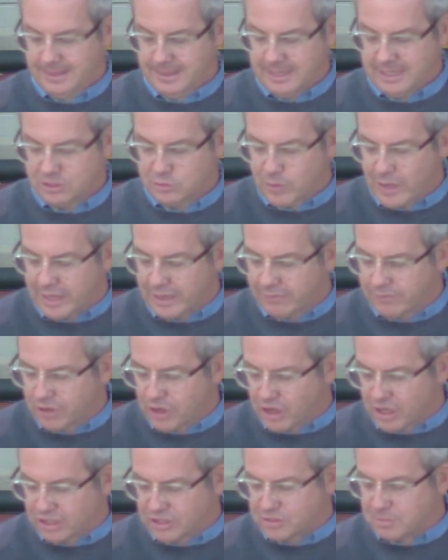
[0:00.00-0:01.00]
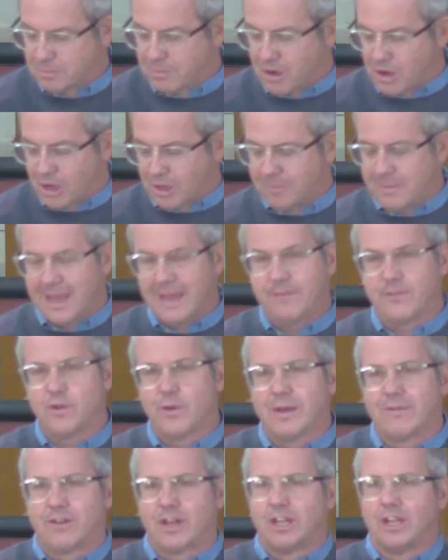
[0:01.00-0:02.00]
As one of God's mob, have
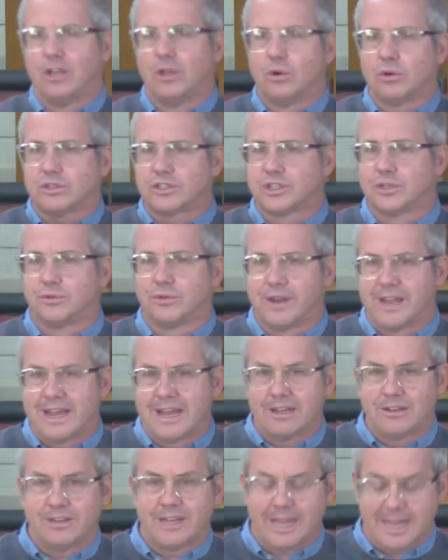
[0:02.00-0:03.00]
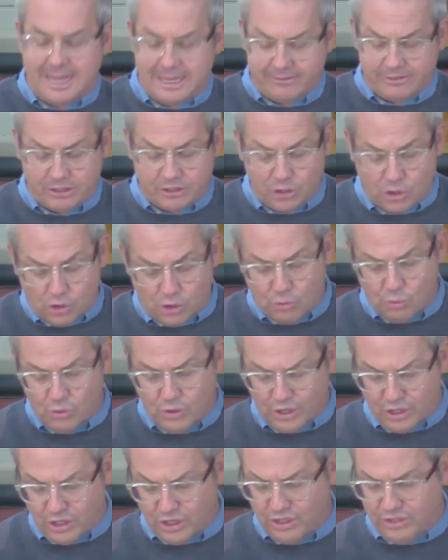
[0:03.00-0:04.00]
you ever looked around at your
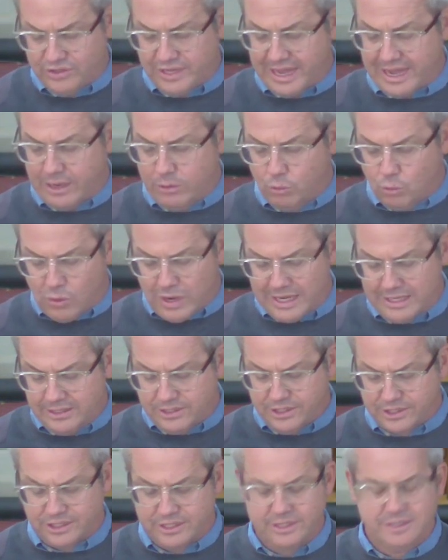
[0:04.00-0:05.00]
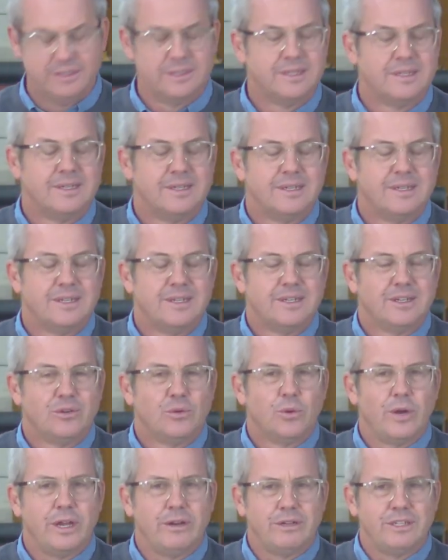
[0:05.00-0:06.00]
world and wondered,
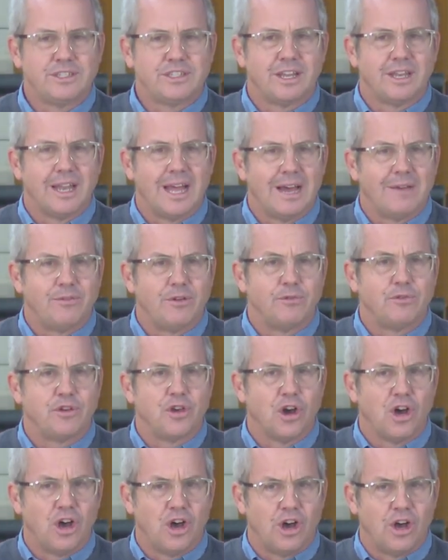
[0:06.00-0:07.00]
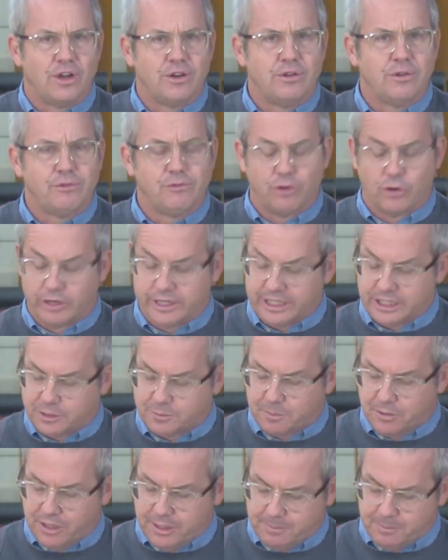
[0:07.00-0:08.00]
where is the love of God for
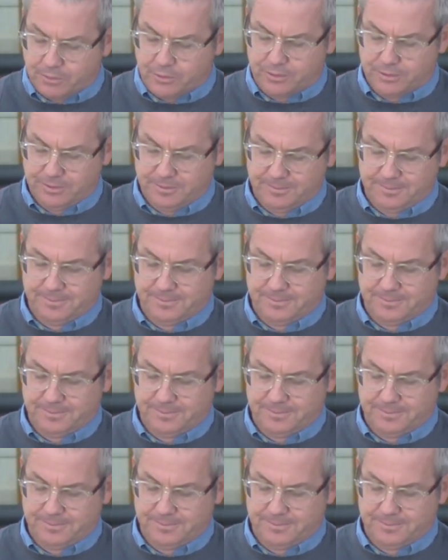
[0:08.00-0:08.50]
his people?